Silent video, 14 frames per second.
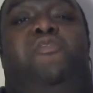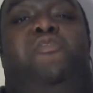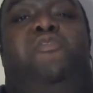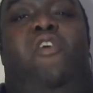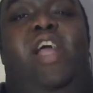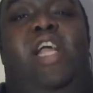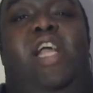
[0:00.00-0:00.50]

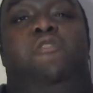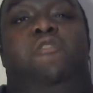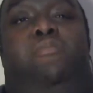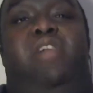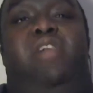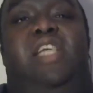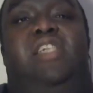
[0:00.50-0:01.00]
Your
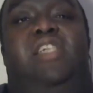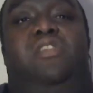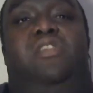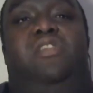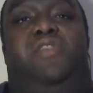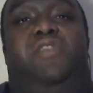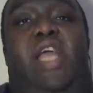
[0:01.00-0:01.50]
predictions for the
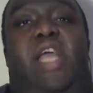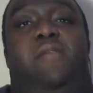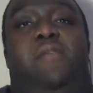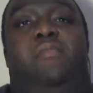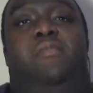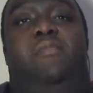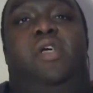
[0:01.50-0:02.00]
game.
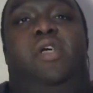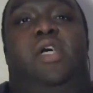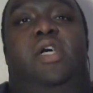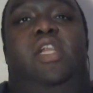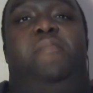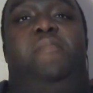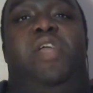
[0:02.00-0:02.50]

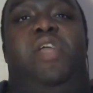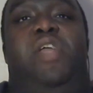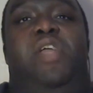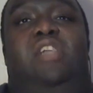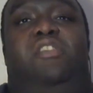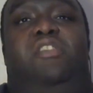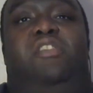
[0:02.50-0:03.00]

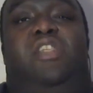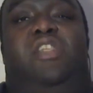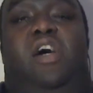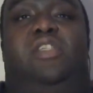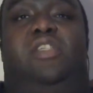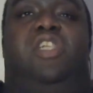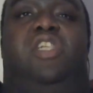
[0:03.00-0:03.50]
I just
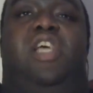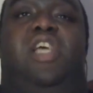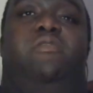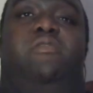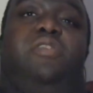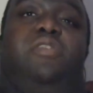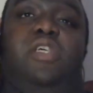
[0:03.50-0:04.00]
asked the chat
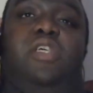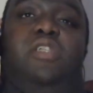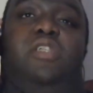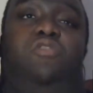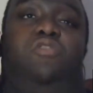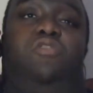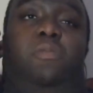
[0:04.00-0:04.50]
room to
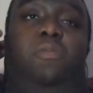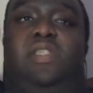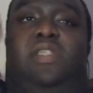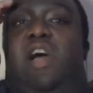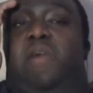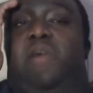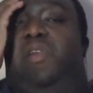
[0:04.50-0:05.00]
drop us a
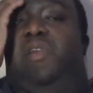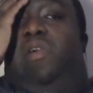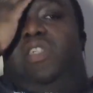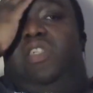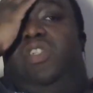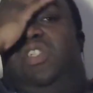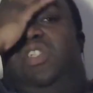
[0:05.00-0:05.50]
couple of
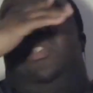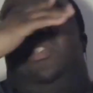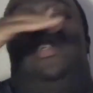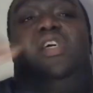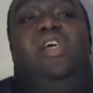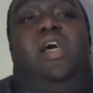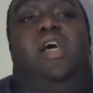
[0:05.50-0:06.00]
questions.
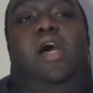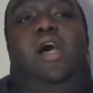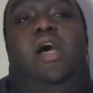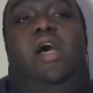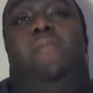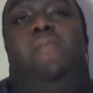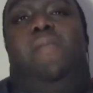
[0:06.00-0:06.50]

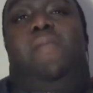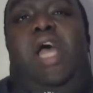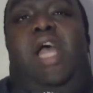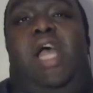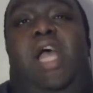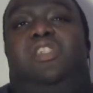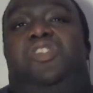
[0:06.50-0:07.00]

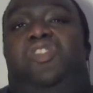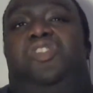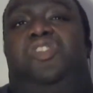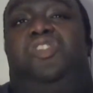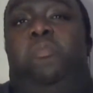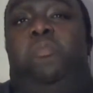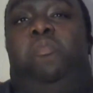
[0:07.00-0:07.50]
And just
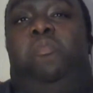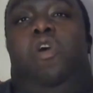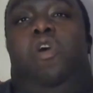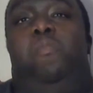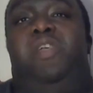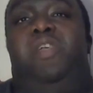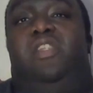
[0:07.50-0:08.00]
good old
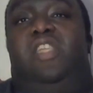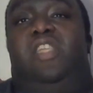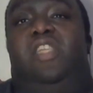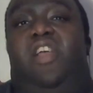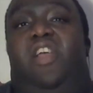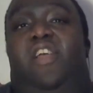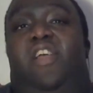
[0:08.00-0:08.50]
Mr. DJ
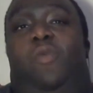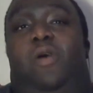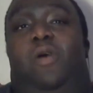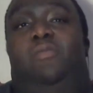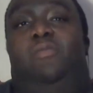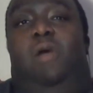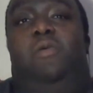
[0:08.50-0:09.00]
has popped
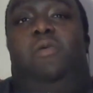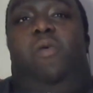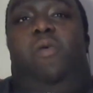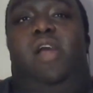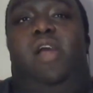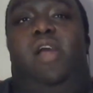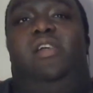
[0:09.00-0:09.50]
up with one.
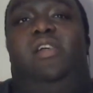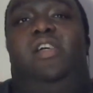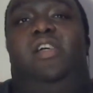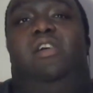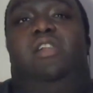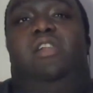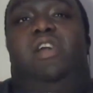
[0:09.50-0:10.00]

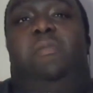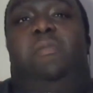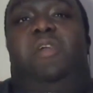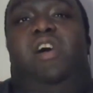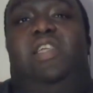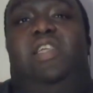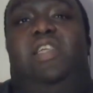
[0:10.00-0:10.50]
I'm going
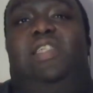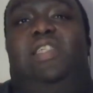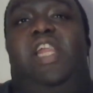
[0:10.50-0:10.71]
to ask Danny.